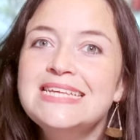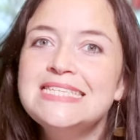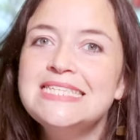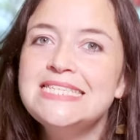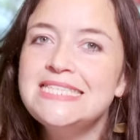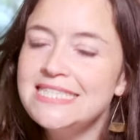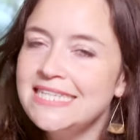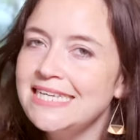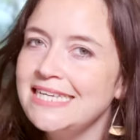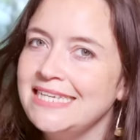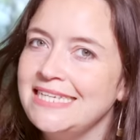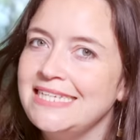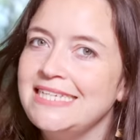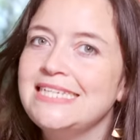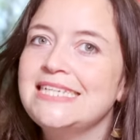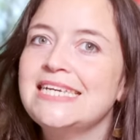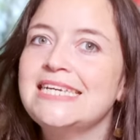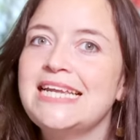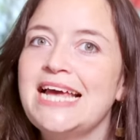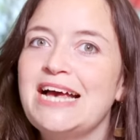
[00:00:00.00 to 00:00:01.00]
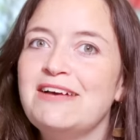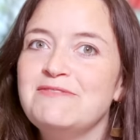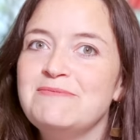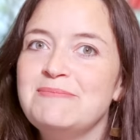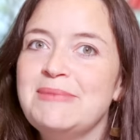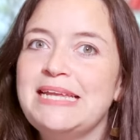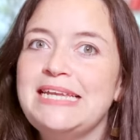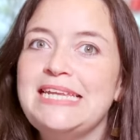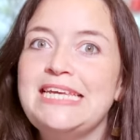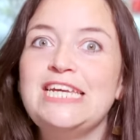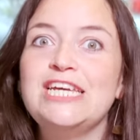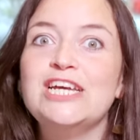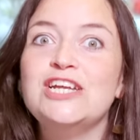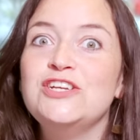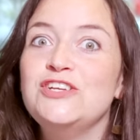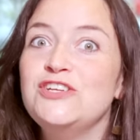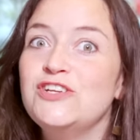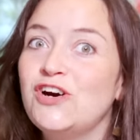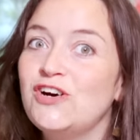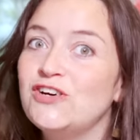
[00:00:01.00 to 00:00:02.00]
See can have many
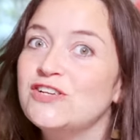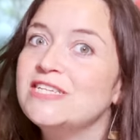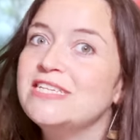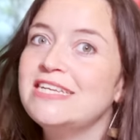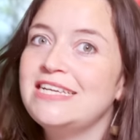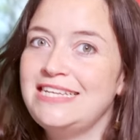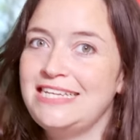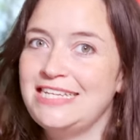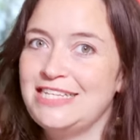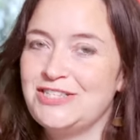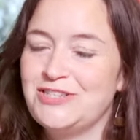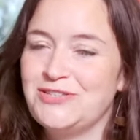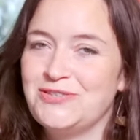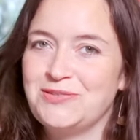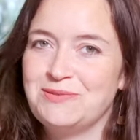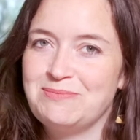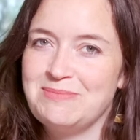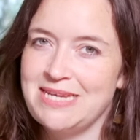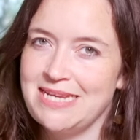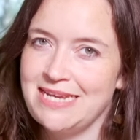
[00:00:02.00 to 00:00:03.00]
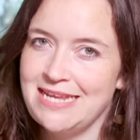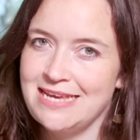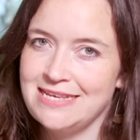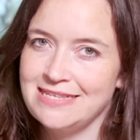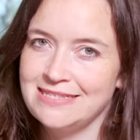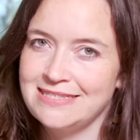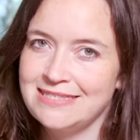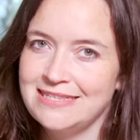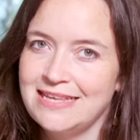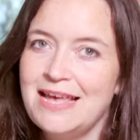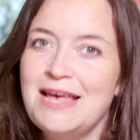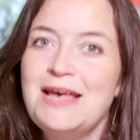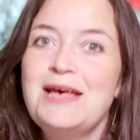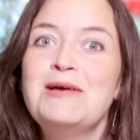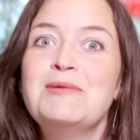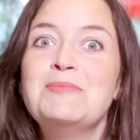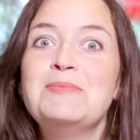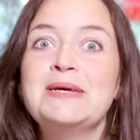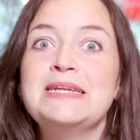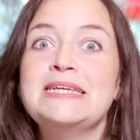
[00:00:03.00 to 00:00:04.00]
non-literal meanings,
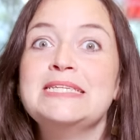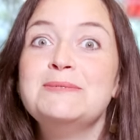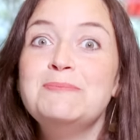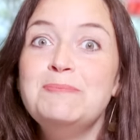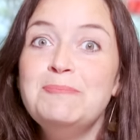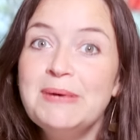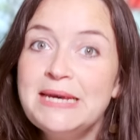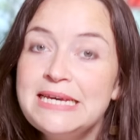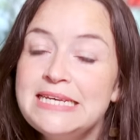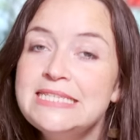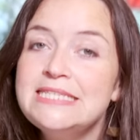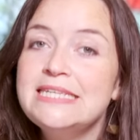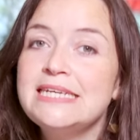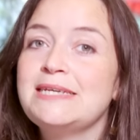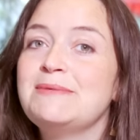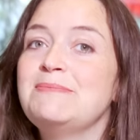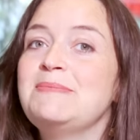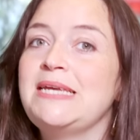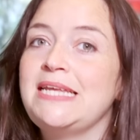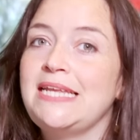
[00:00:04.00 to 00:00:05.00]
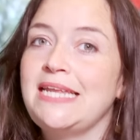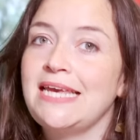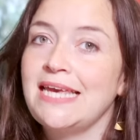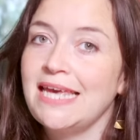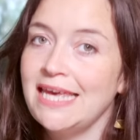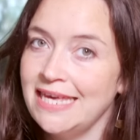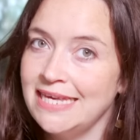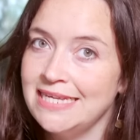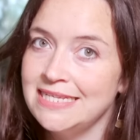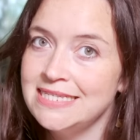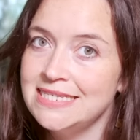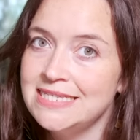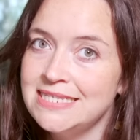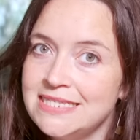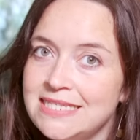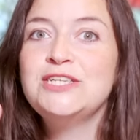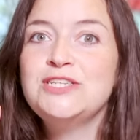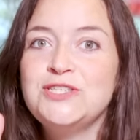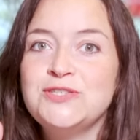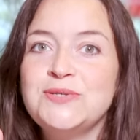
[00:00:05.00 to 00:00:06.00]
but its basic meaning
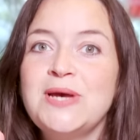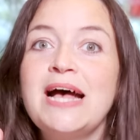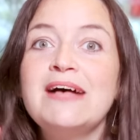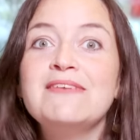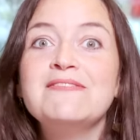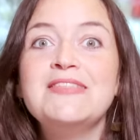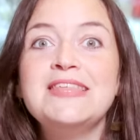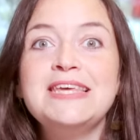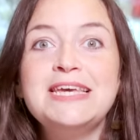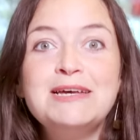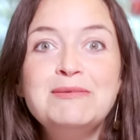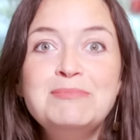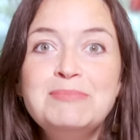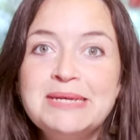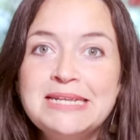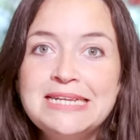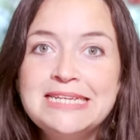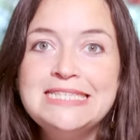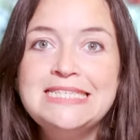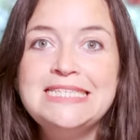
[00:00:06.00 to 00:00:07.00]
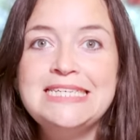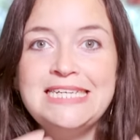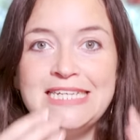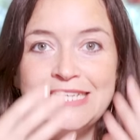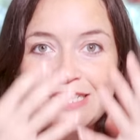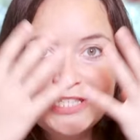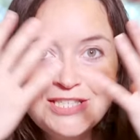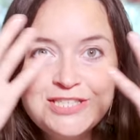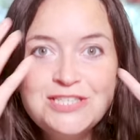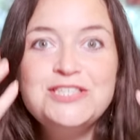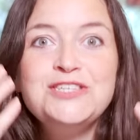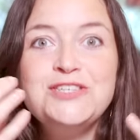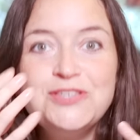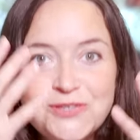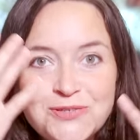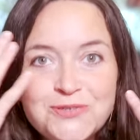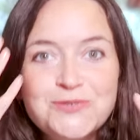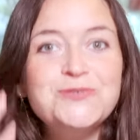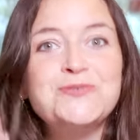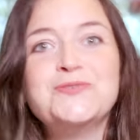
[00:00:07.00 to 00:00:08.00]
is to have the ability to
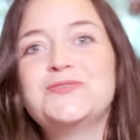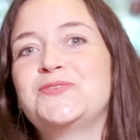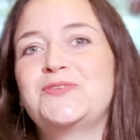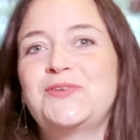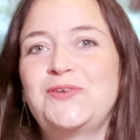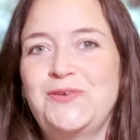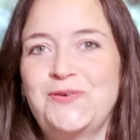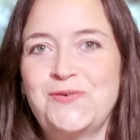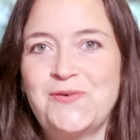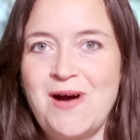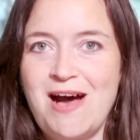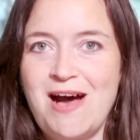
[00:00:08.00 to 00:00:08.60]
use your